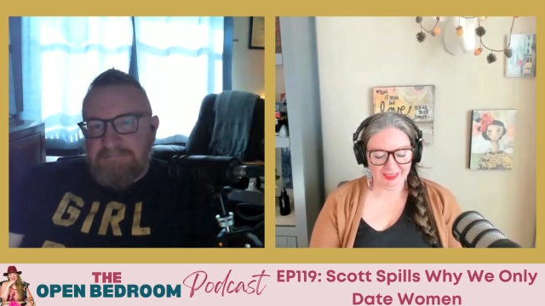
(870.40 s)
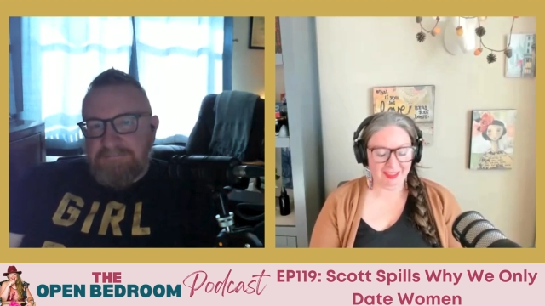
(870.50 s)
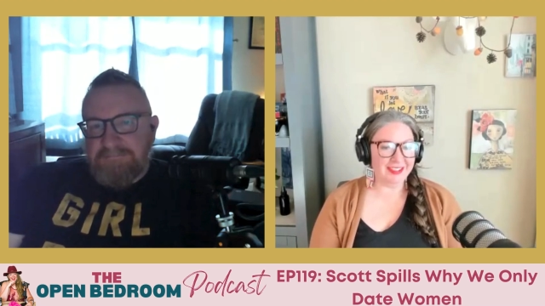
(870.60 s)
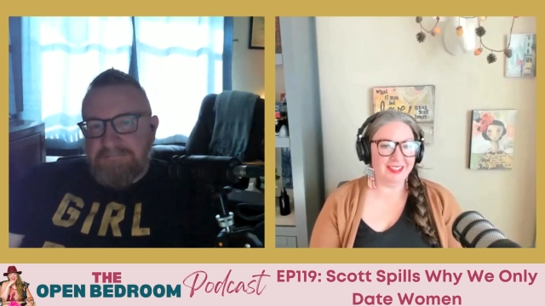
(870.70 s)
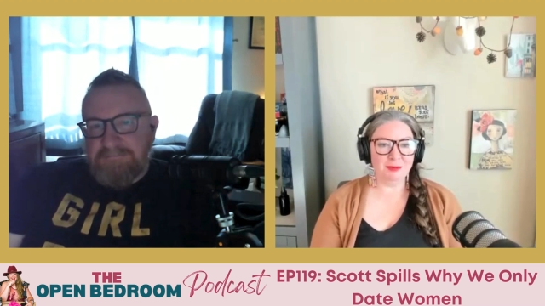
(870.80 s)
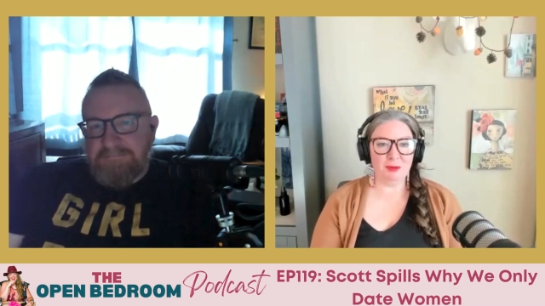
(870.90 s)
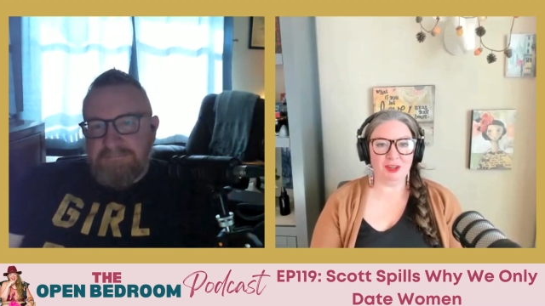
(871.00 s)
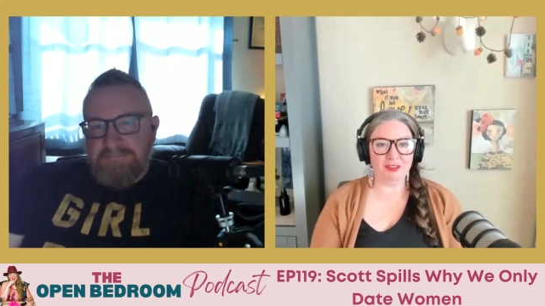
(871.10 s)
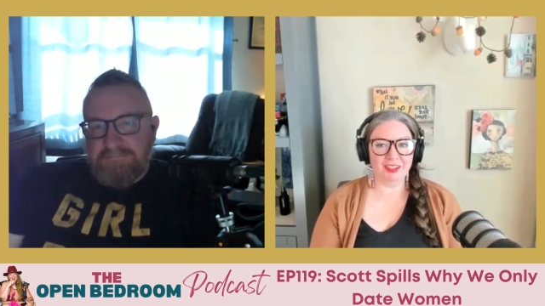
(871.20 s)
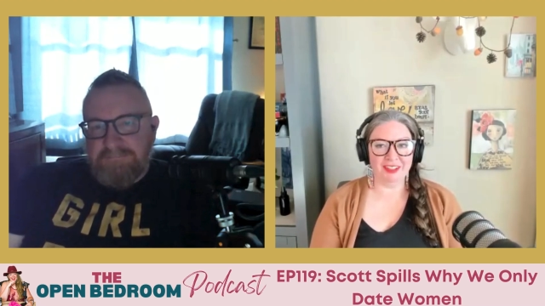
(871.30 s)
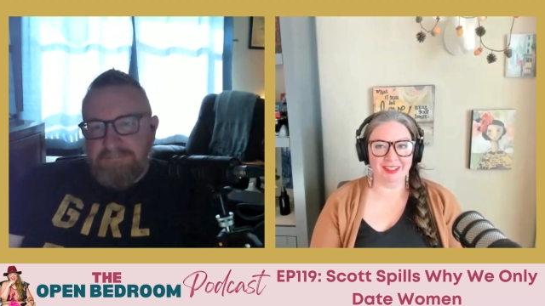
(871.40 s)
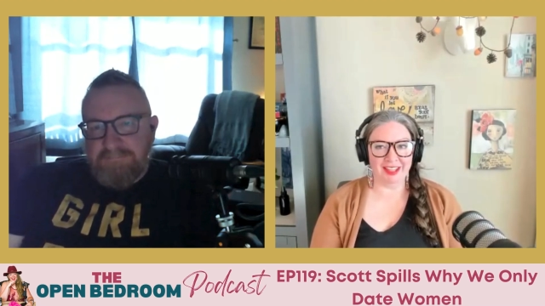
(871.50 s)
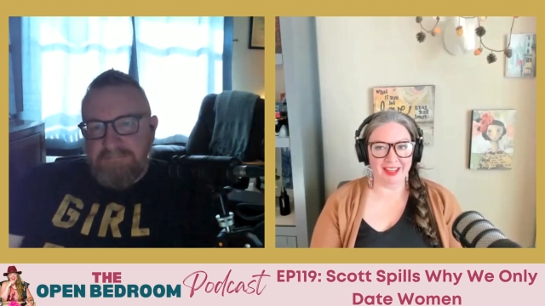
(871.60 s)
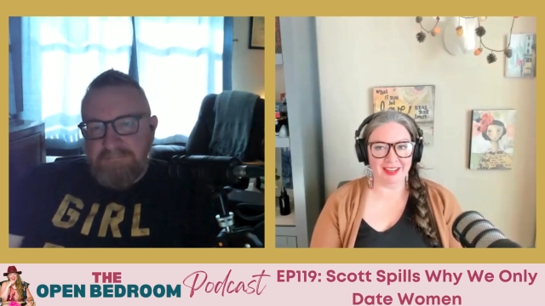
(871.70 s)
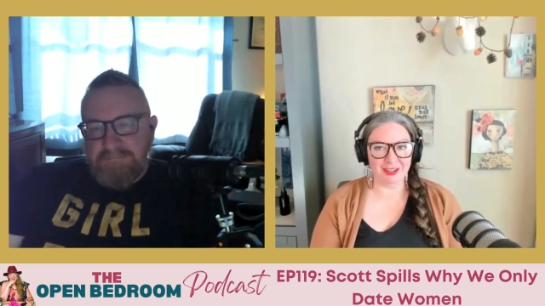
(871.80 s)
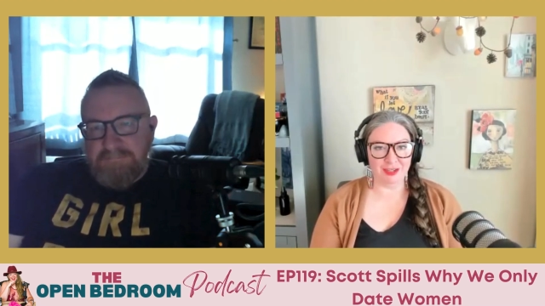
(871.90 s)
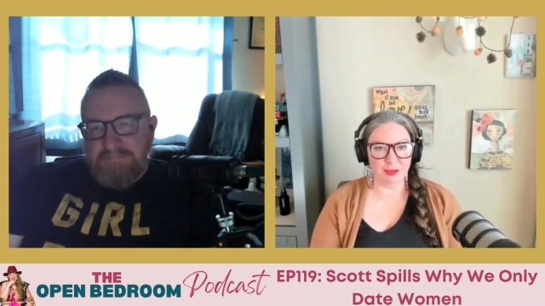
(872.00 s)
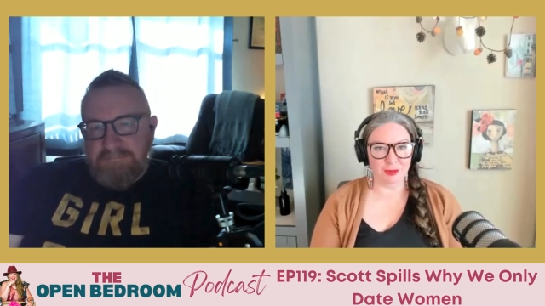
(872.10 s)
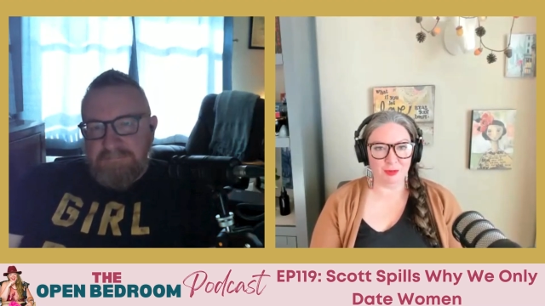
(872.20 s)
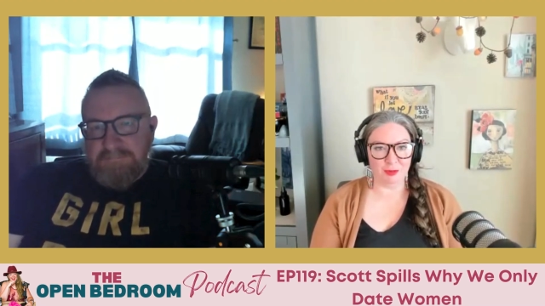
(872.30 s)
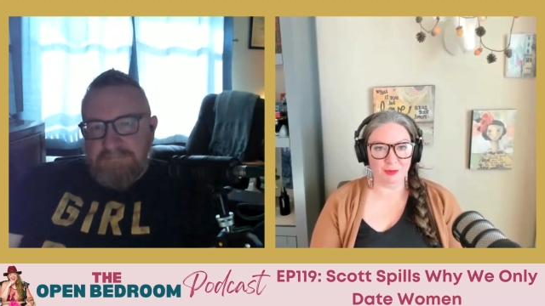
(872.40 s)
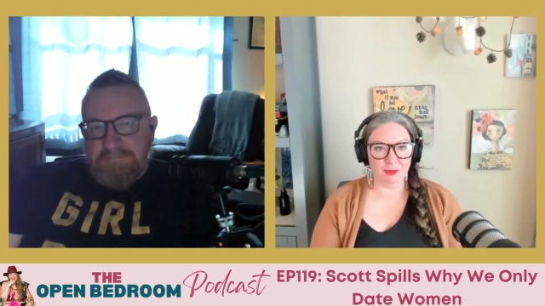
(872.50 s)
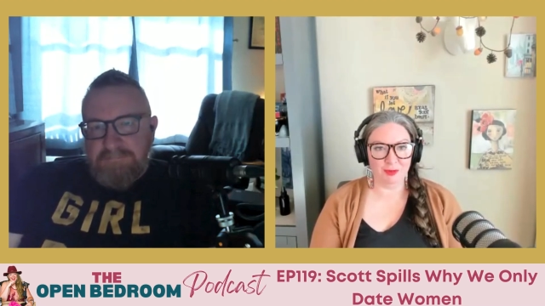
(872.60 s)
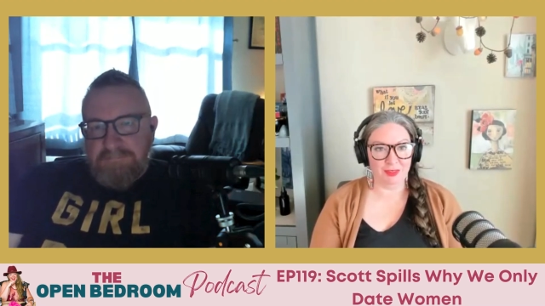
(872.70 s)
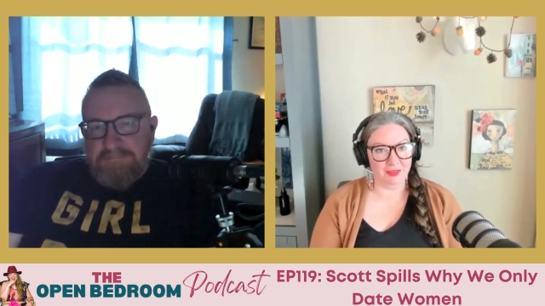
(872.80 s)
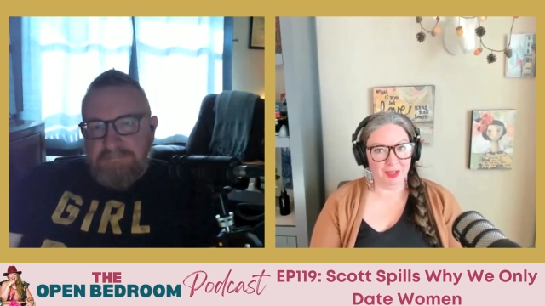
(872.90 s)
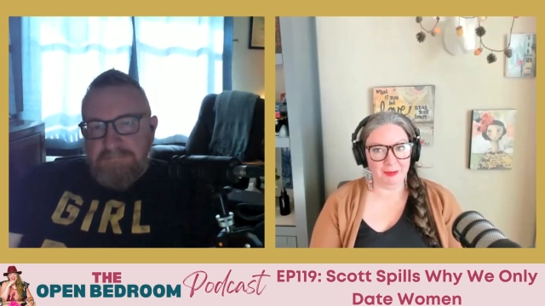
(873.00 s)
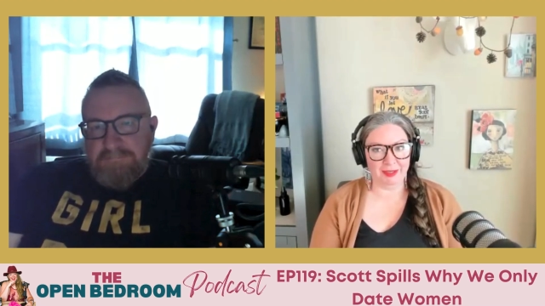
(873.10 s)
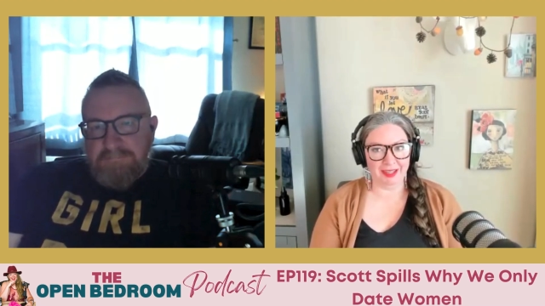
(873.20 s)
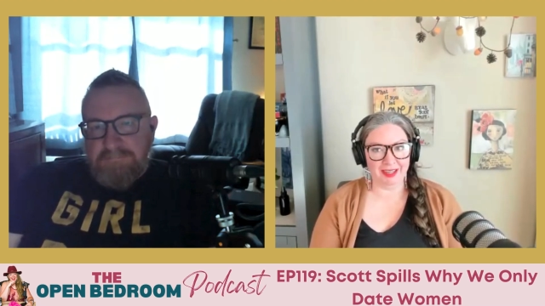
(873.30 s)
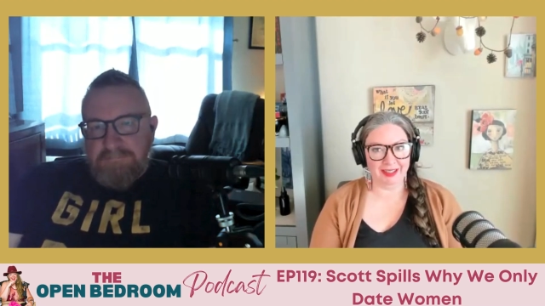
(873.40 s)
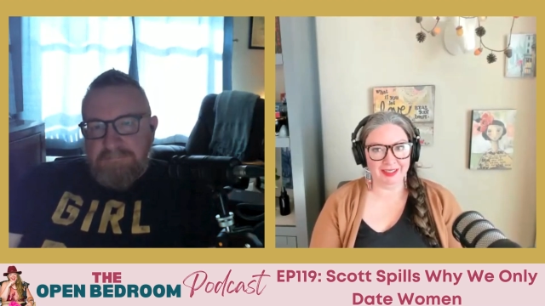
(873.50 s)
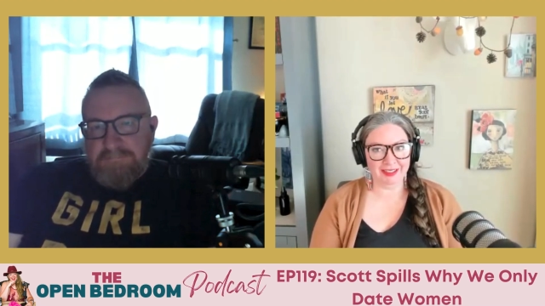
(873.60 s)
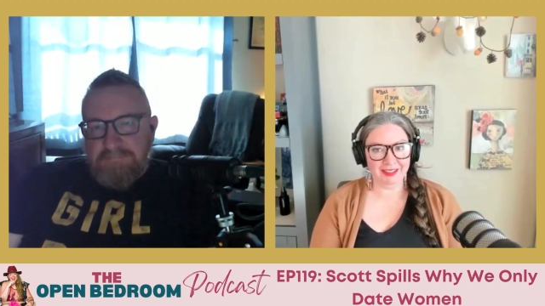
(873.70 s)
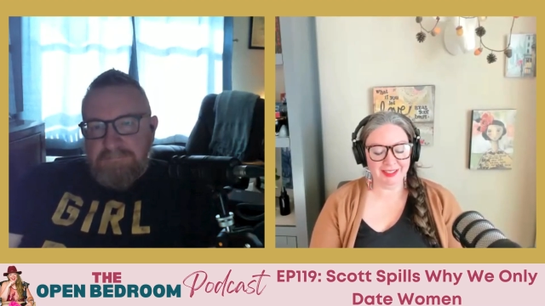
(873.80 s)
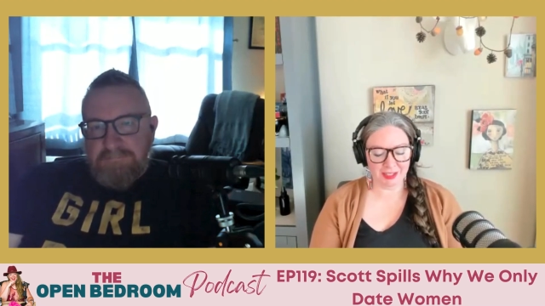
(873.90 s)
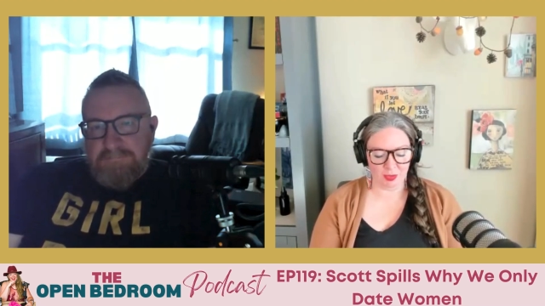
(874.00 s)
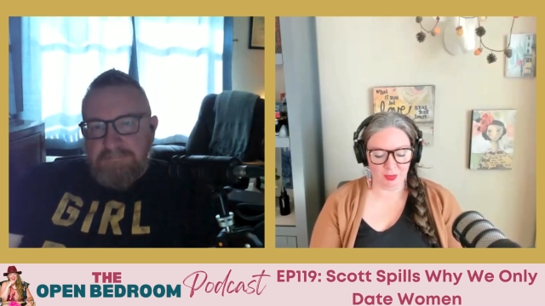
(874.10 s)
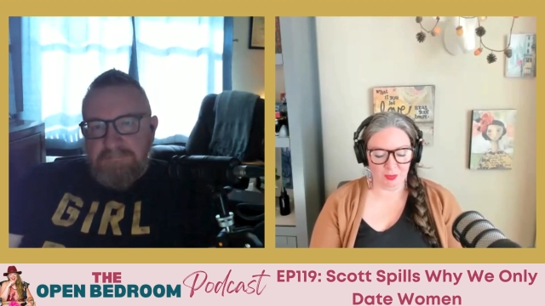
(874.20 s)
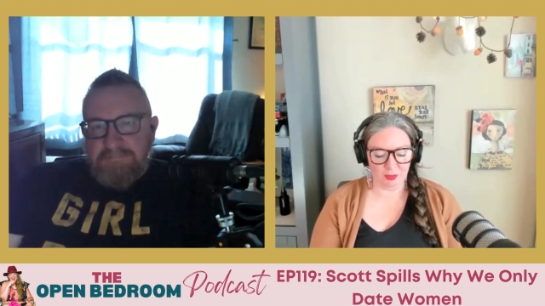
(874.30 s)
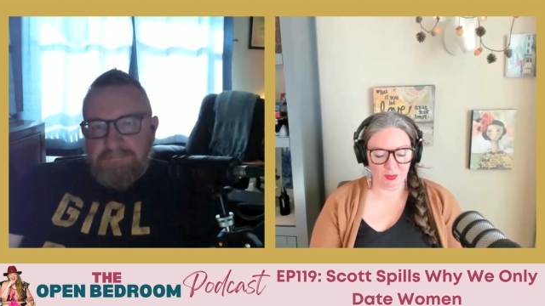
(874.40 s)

Speaker 1: because this perfectly led to the very beginning. So,